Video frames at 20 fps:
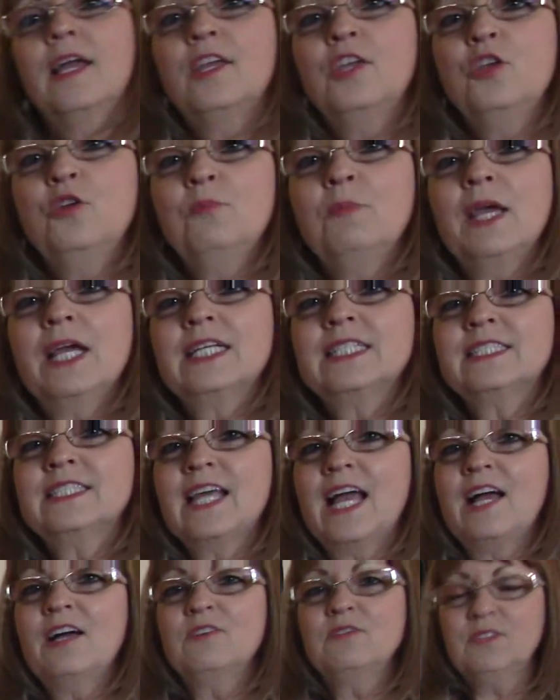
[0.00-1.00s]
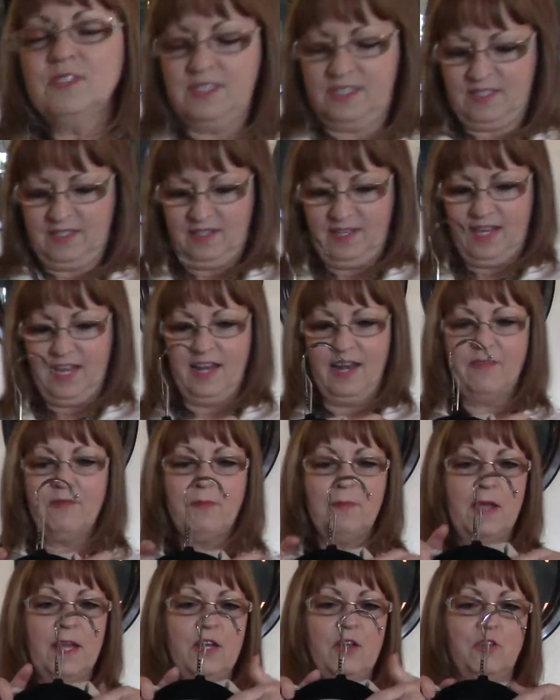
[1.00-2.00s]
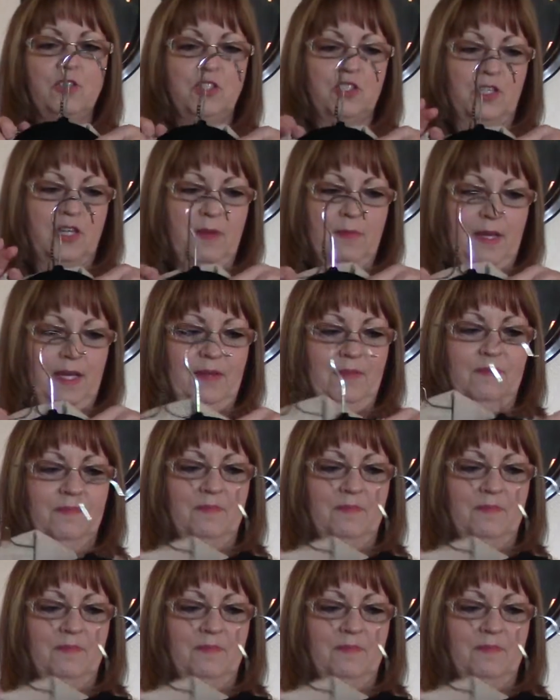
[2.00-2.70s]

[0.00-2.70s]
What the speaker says: you make sounds and everybody knows you're coming.